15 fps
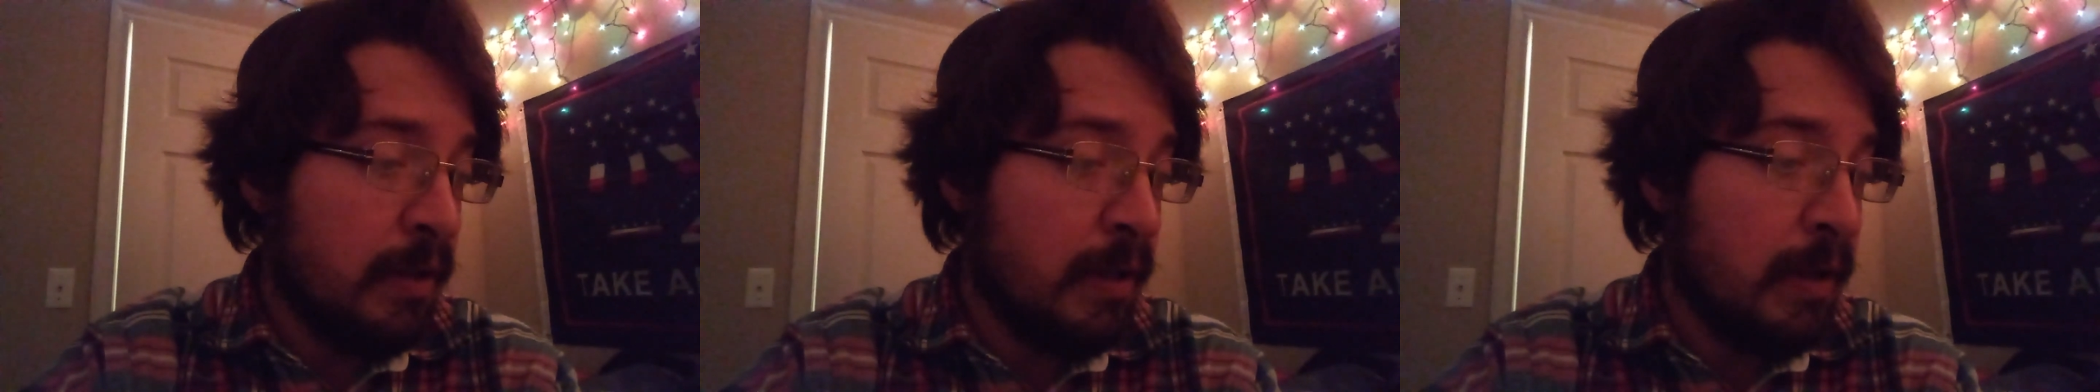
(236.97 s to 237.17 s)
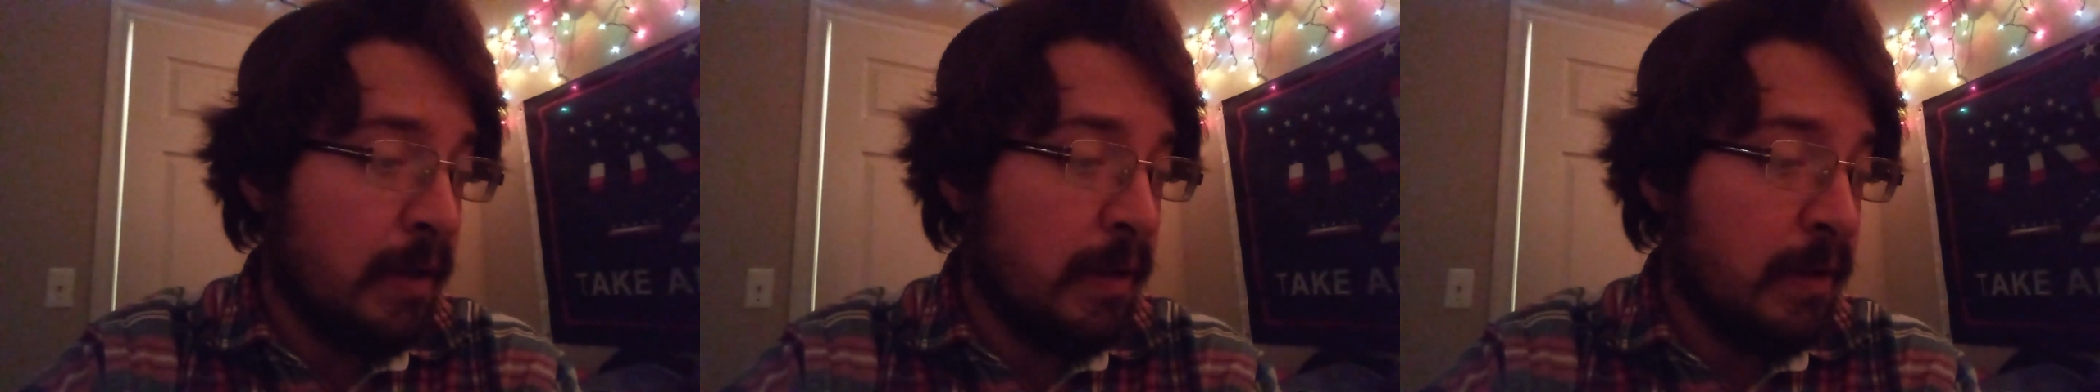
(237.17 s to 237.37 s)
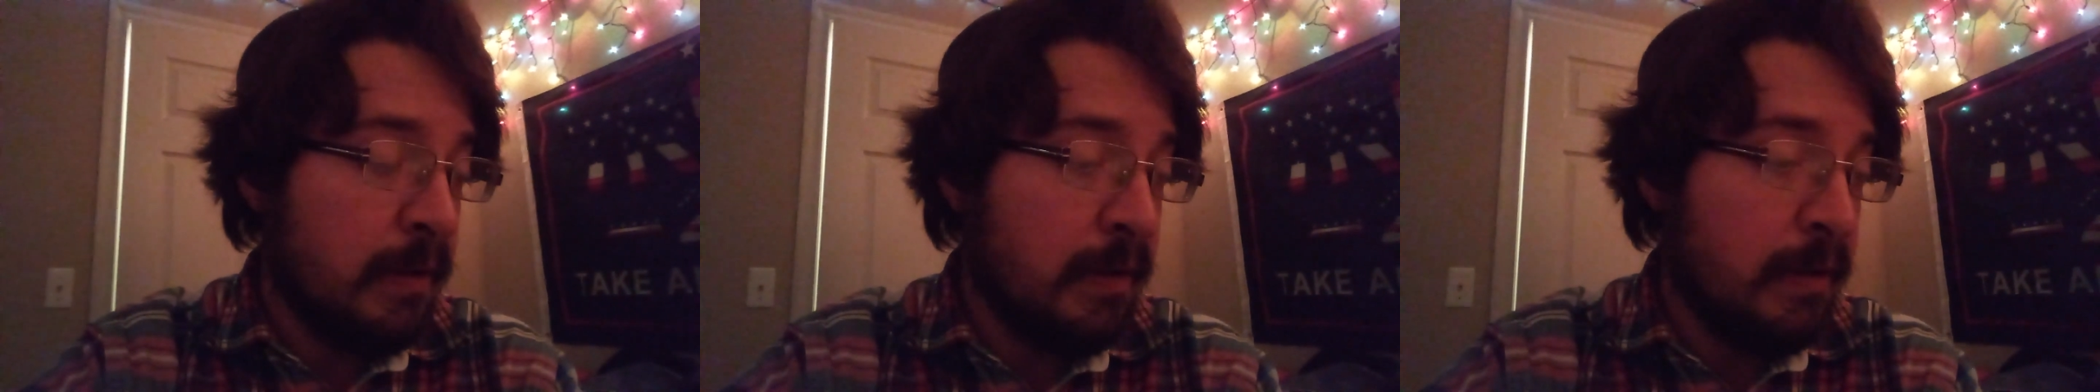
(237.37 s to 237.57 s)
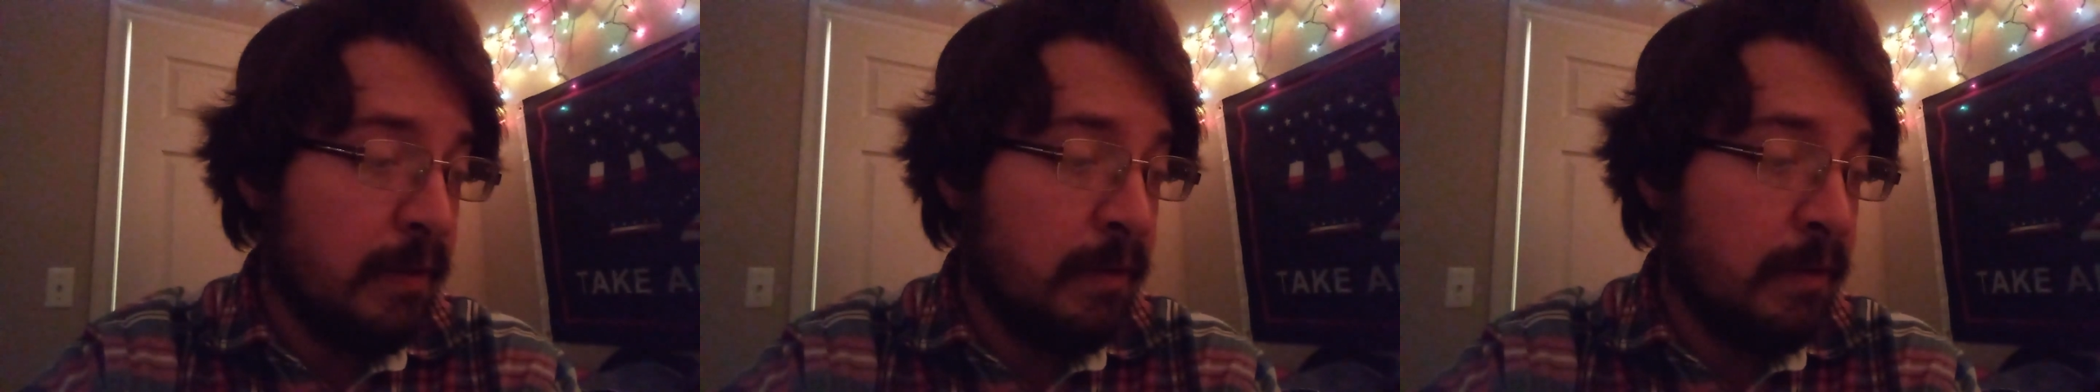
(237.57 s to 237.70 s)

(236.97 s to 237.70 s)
uh,